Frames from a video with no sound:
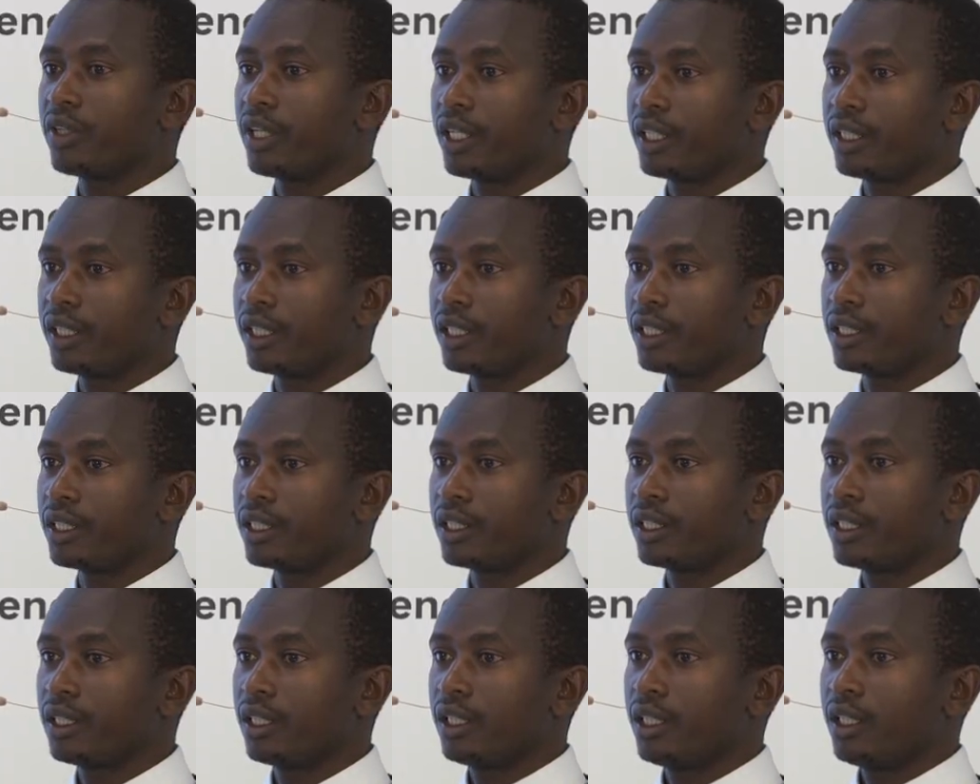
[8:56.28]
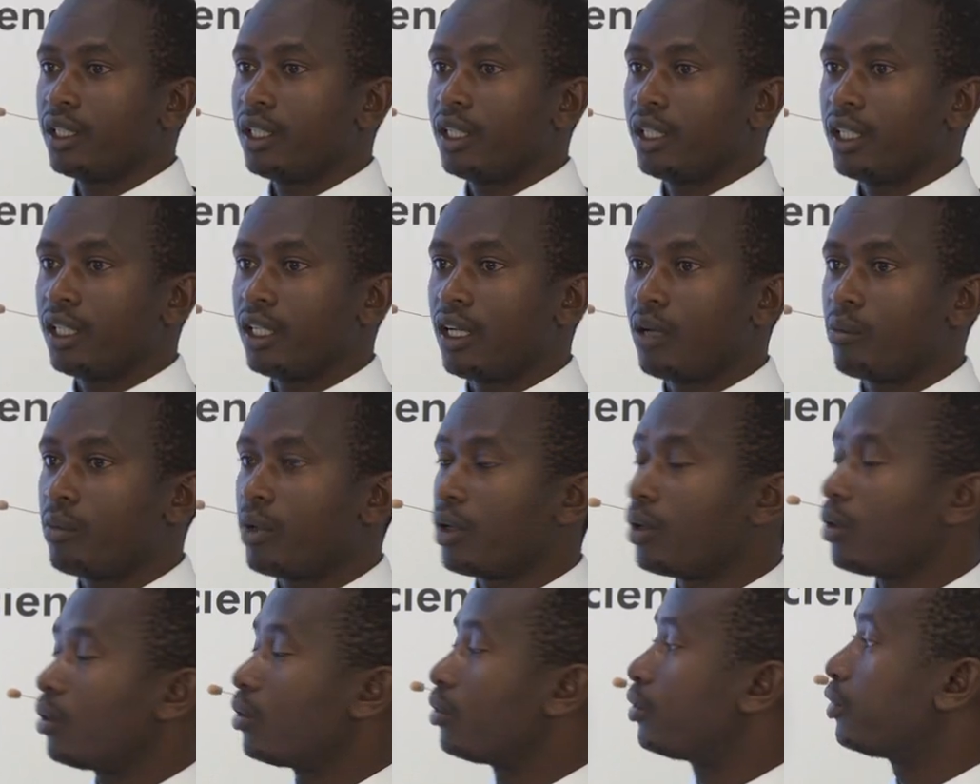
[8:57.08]
related, a
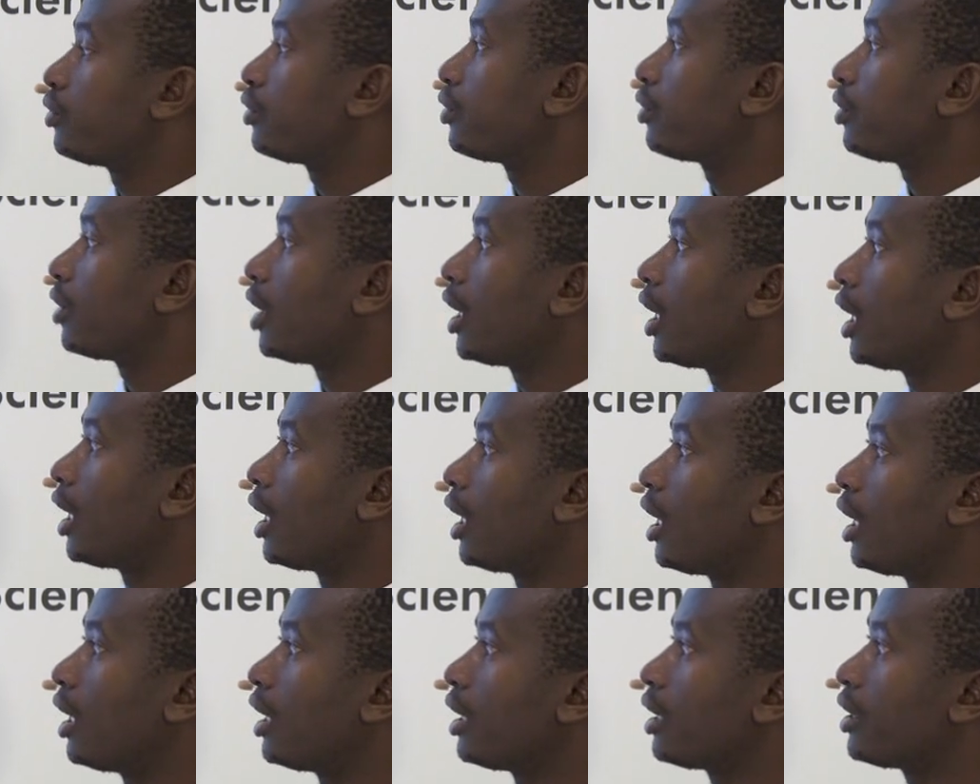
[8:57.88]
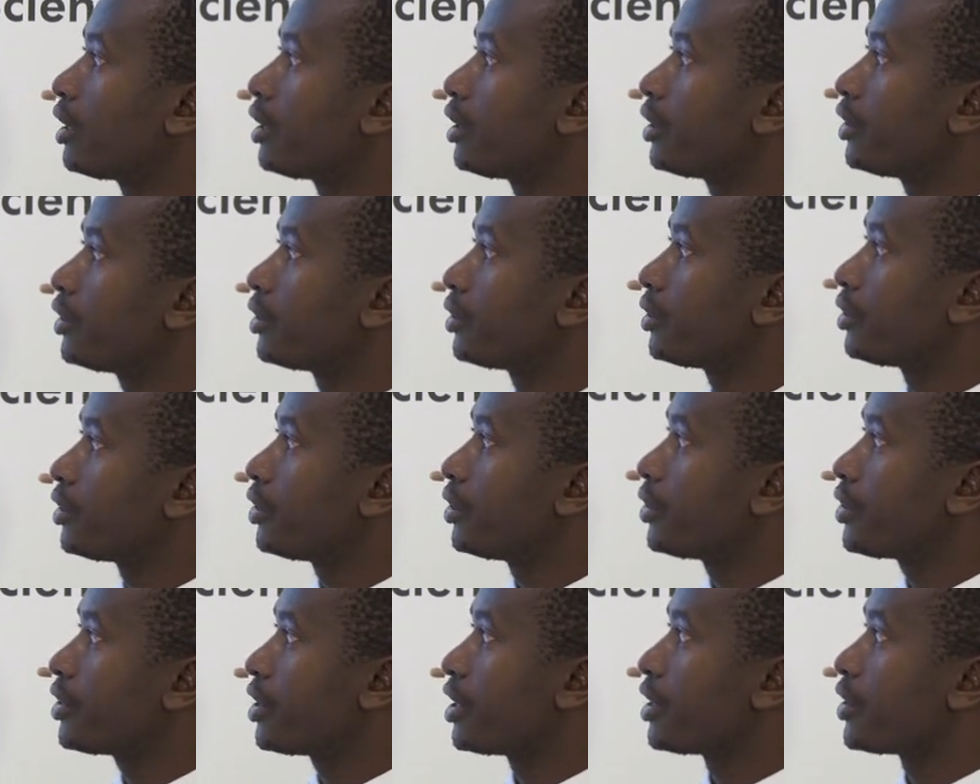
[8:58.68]
number of
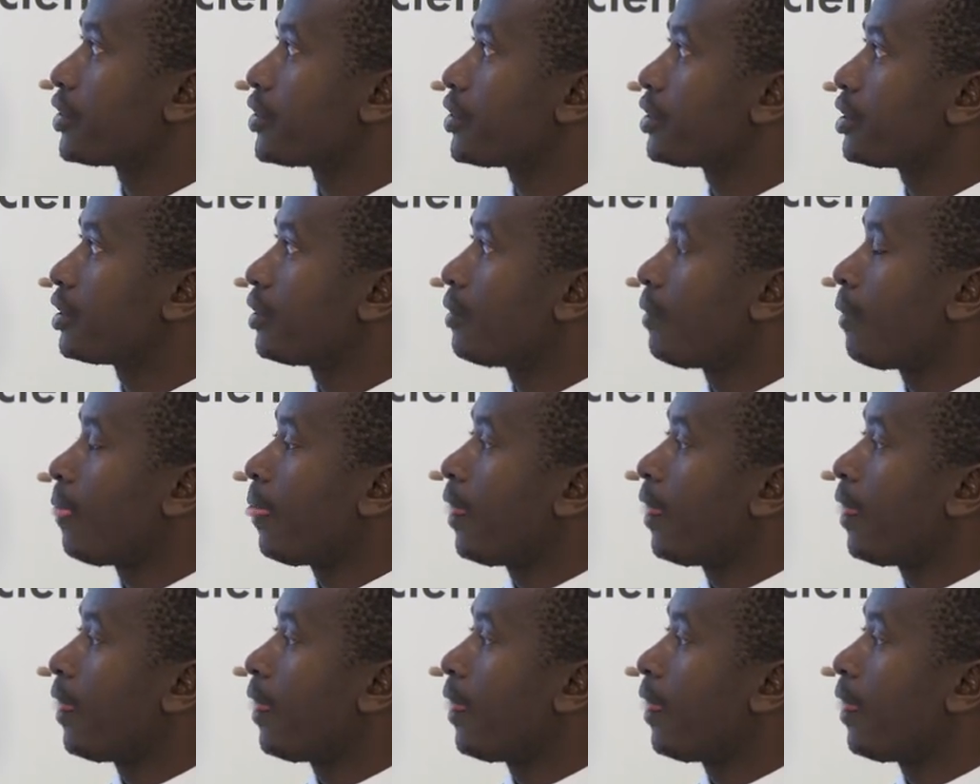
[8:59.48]
uses.